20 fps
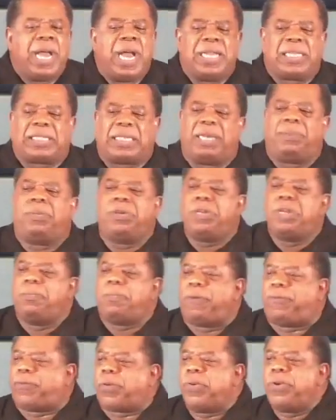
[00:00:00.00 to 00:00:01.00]
and some of you
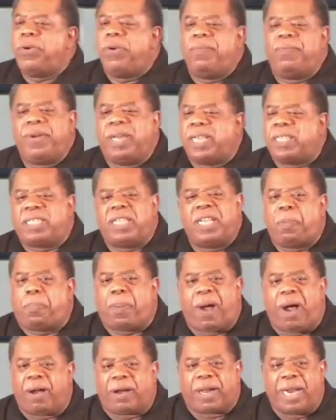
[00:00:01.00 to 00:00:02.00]
before you even get to the
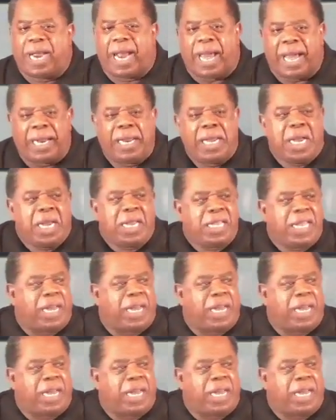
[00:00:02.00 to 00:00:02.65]
parking lot,